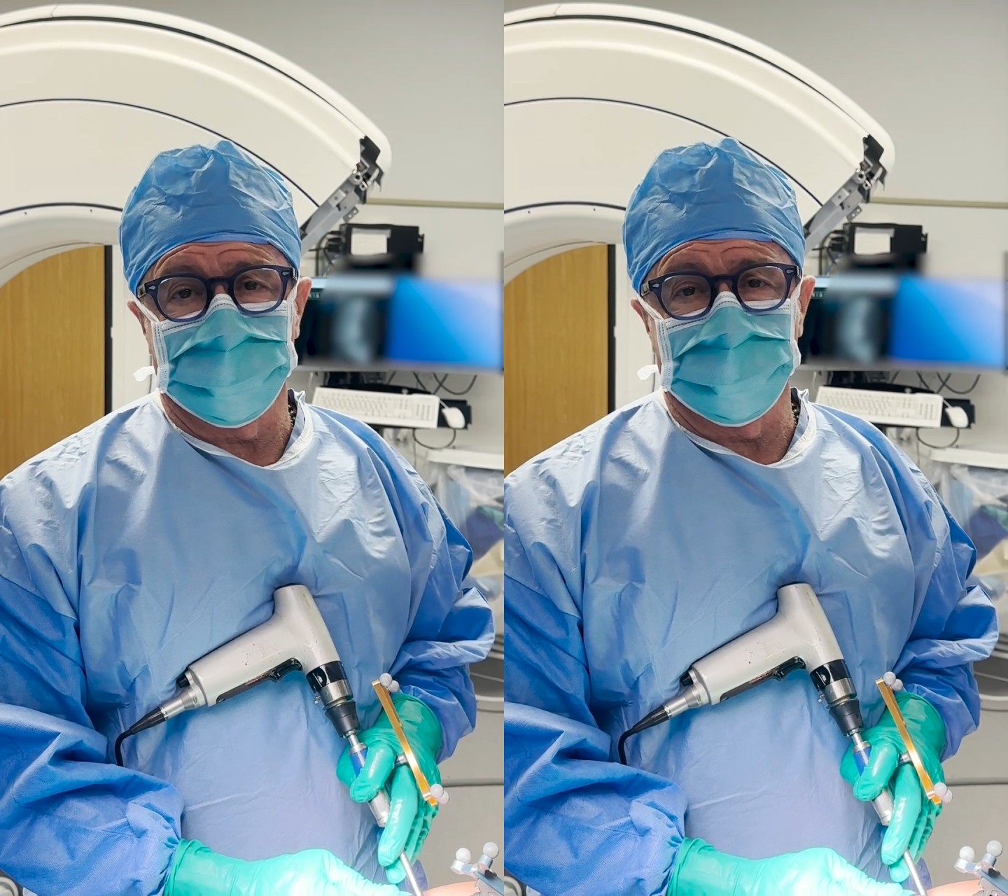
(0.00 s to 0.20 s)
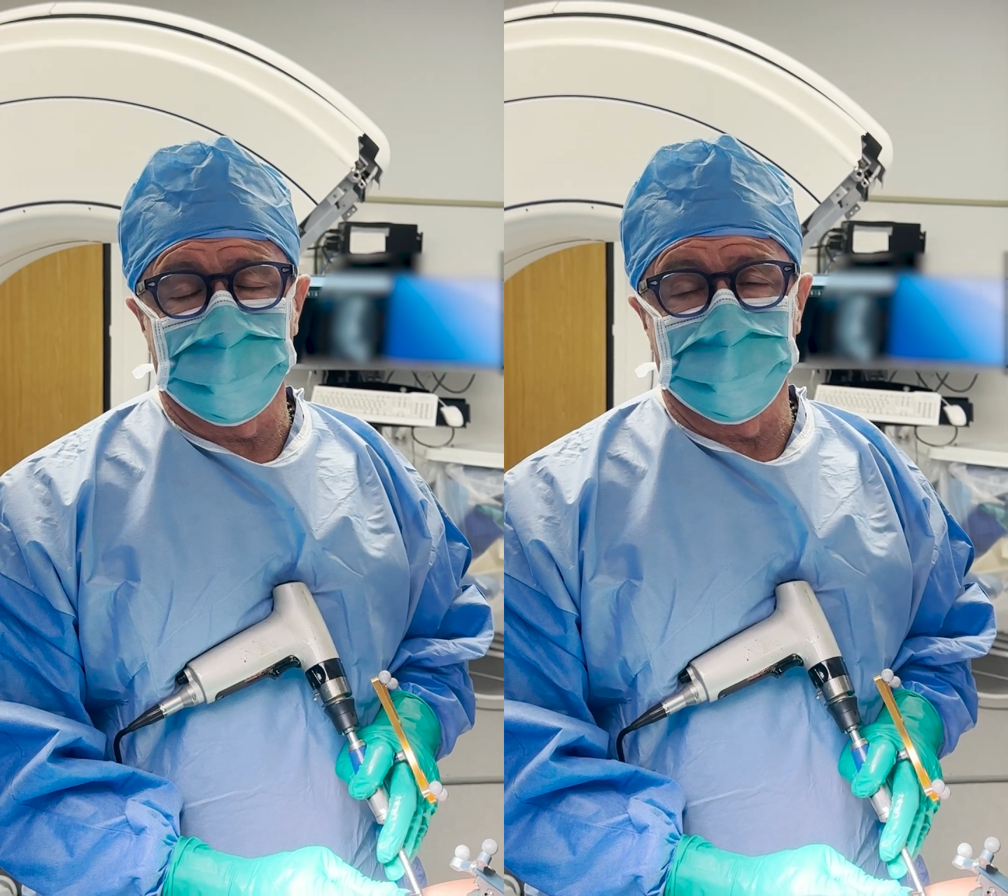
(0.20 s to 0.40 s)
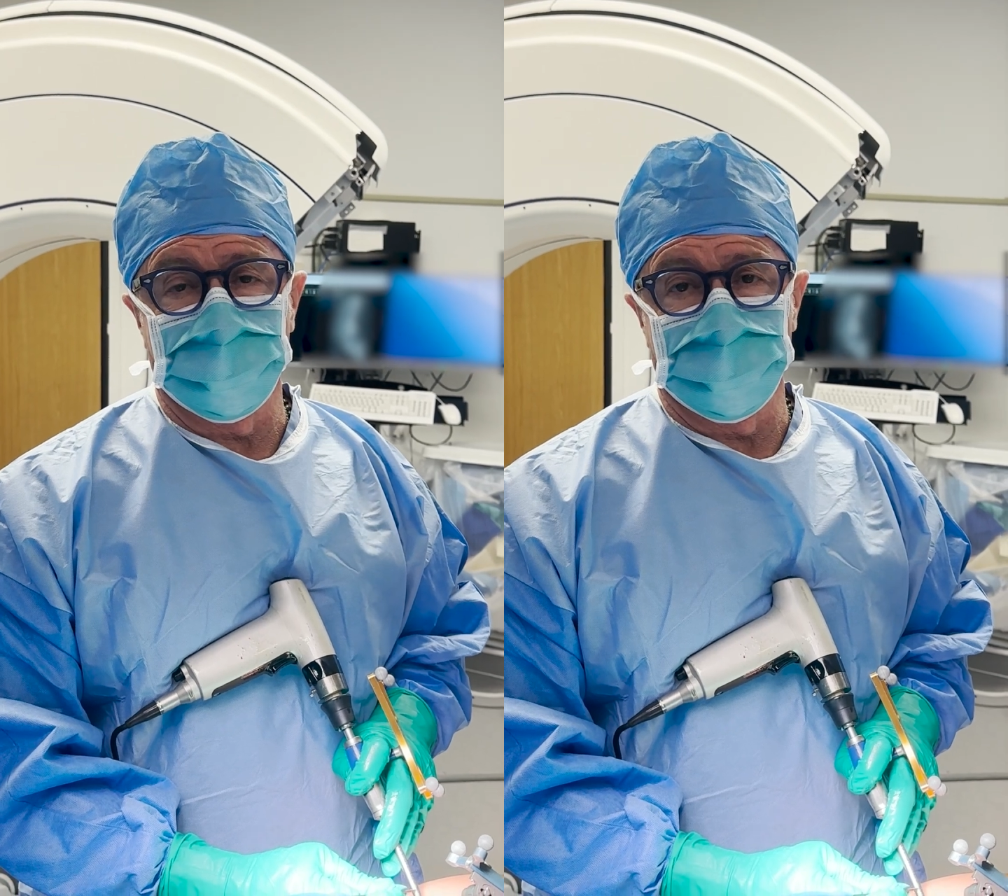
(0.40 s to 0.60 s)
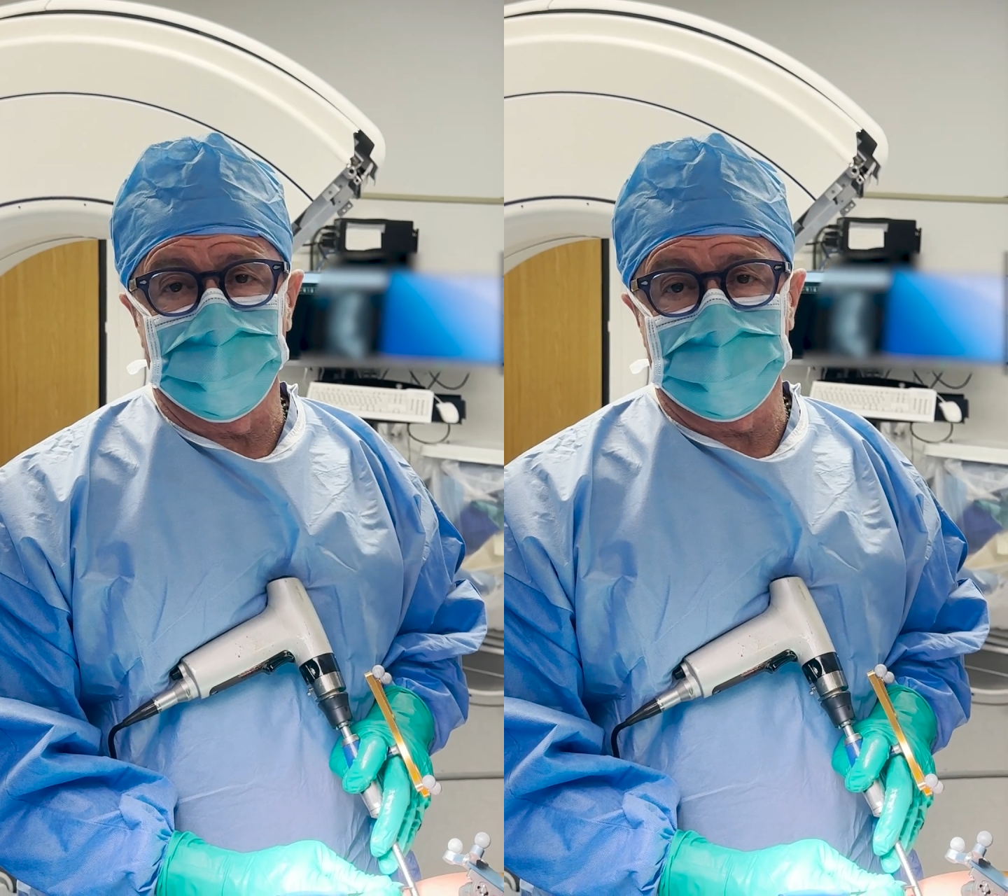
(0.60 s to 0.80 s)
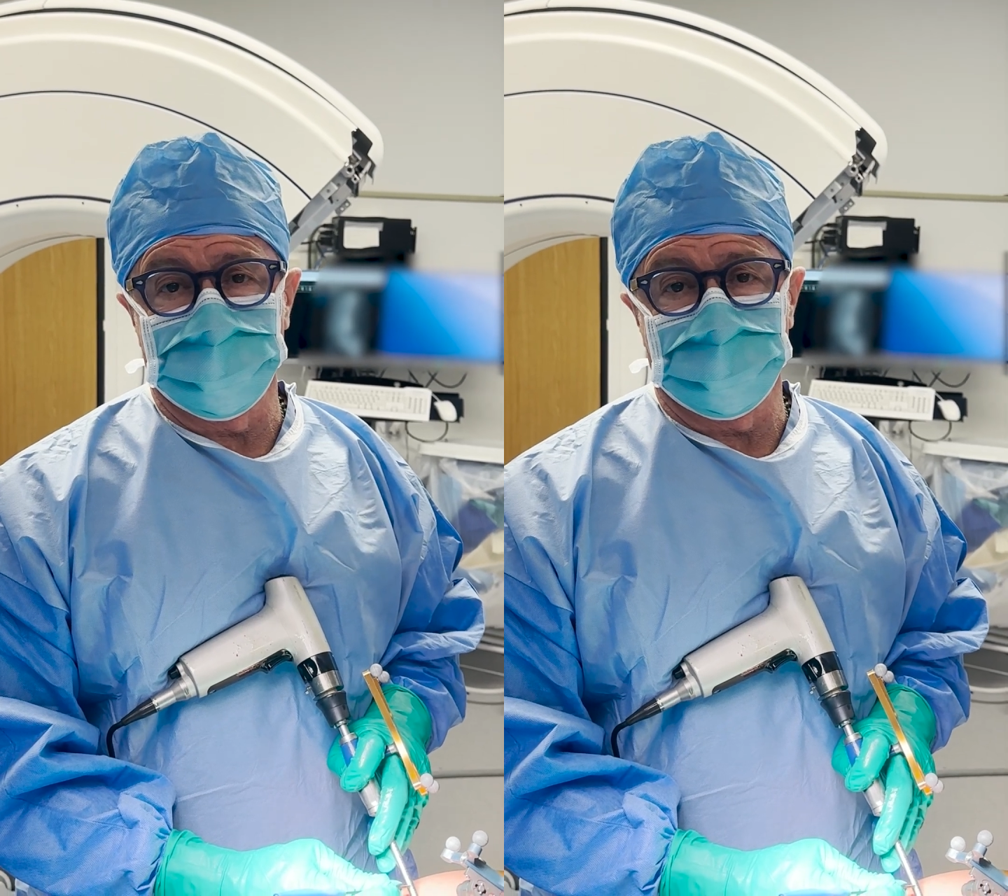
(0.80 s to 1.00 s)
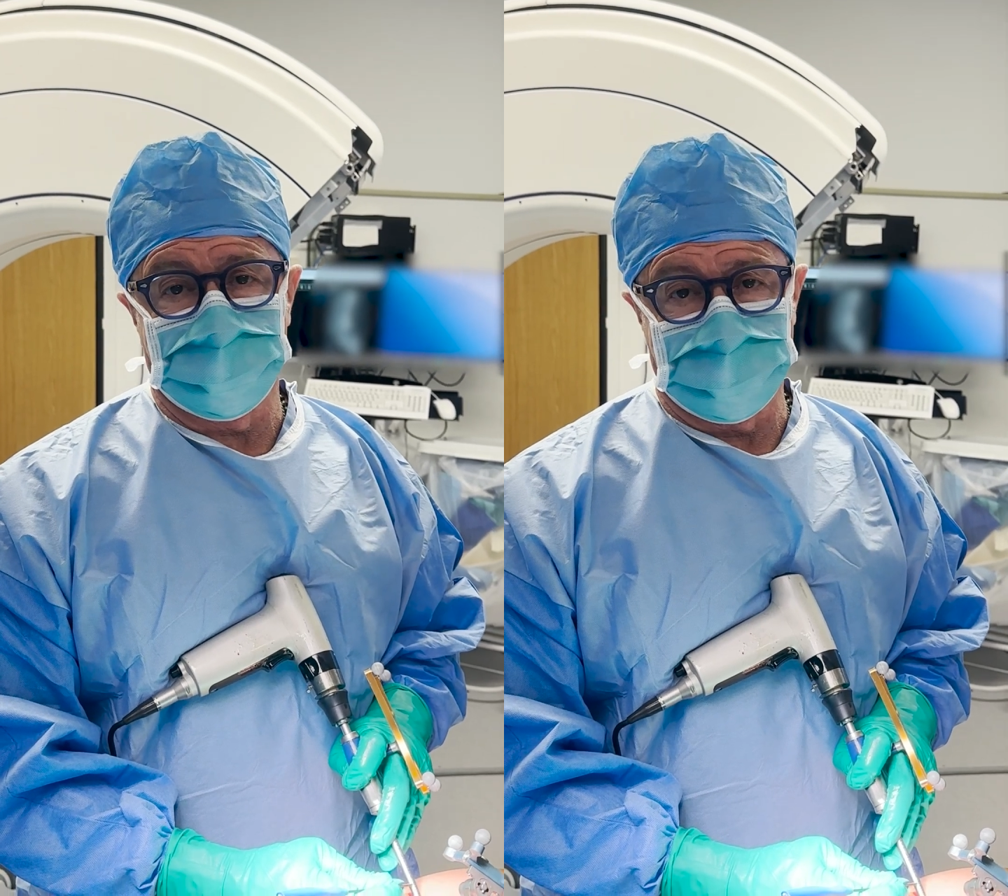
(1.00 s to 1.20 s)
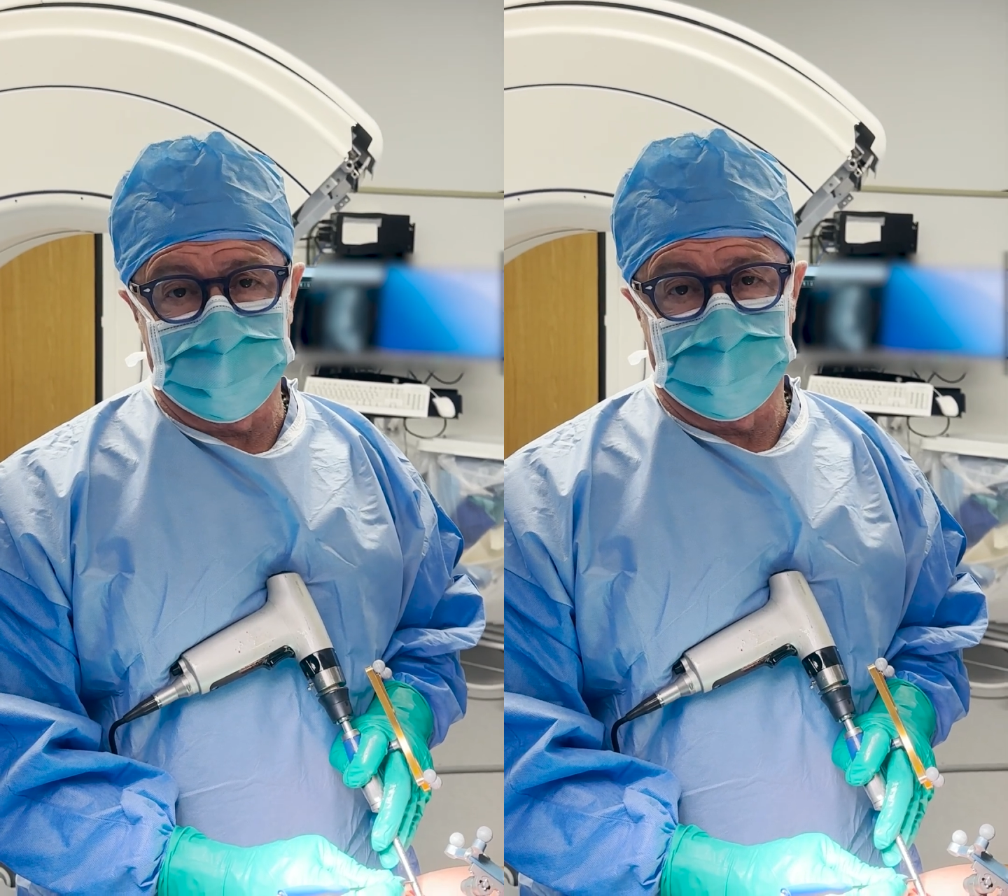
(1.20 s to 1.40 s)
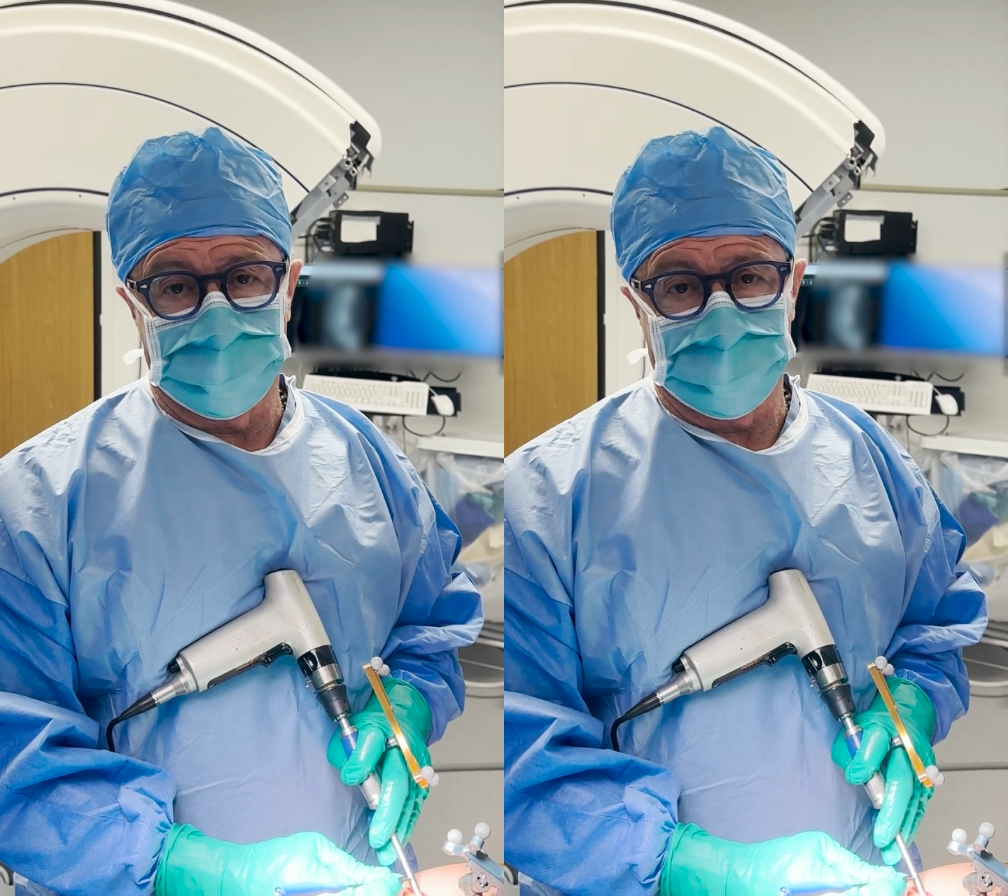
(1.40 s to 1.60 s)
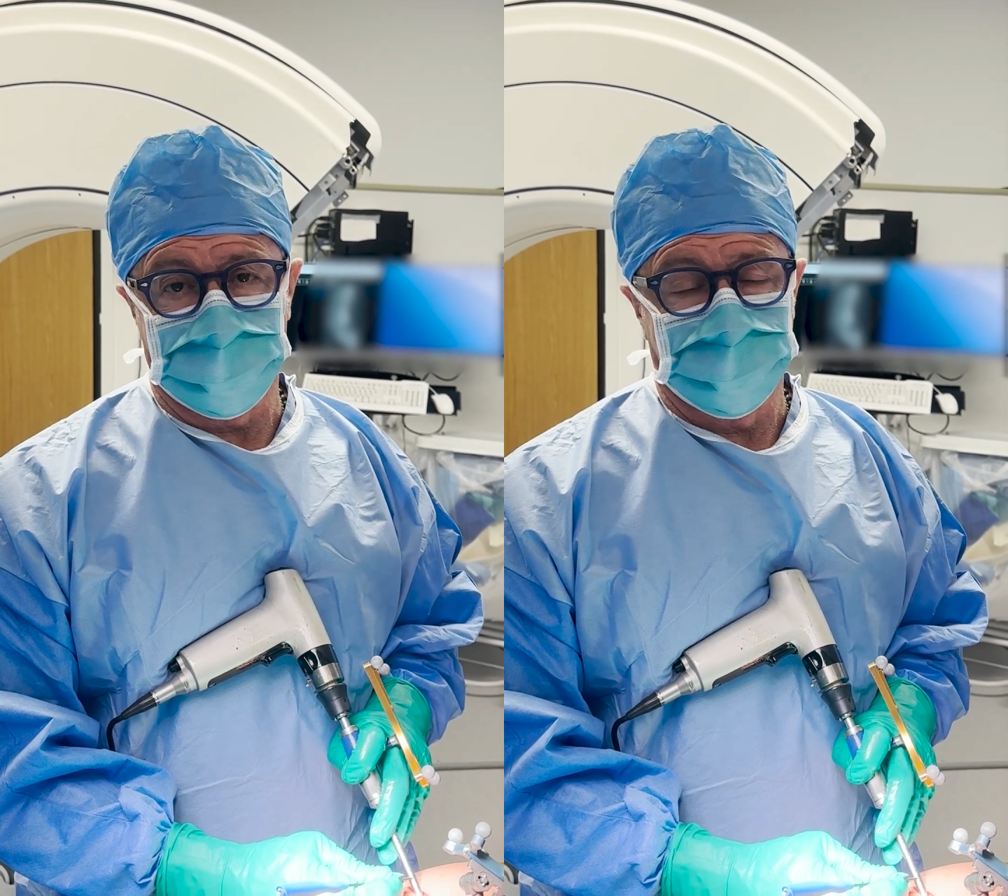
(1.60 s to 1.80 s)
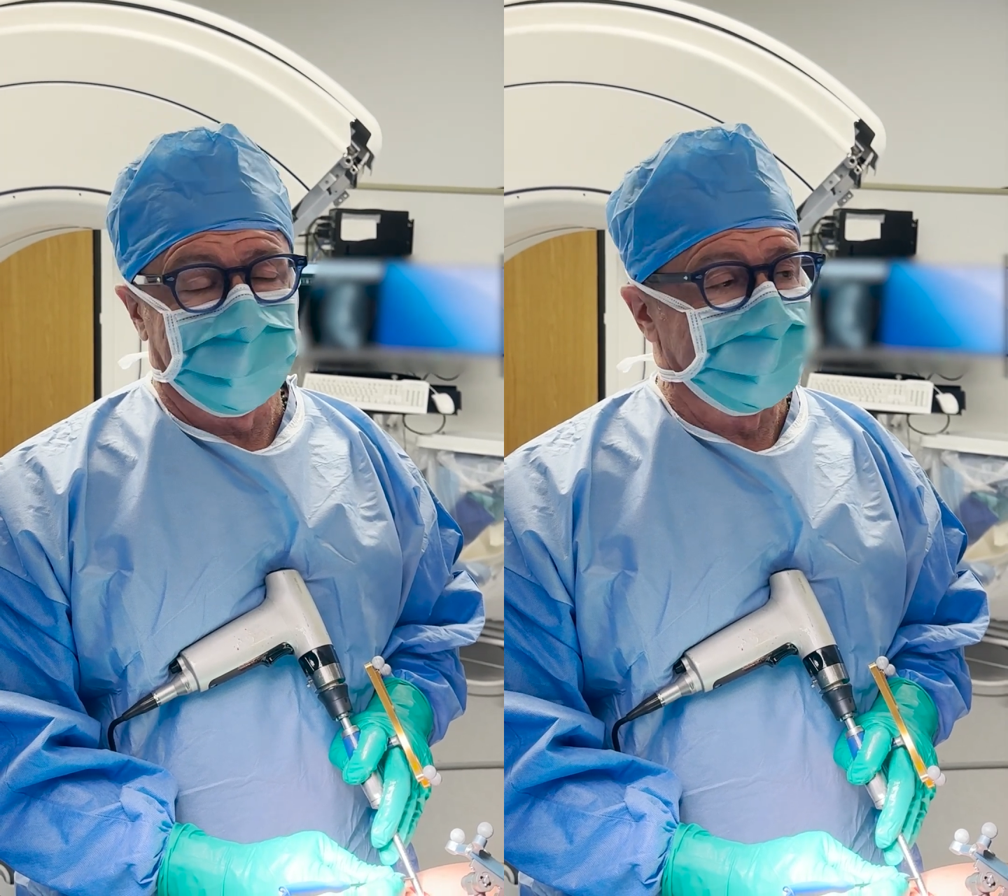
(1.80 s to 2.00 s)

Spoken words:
If we're in bone, we're gonna get a high number.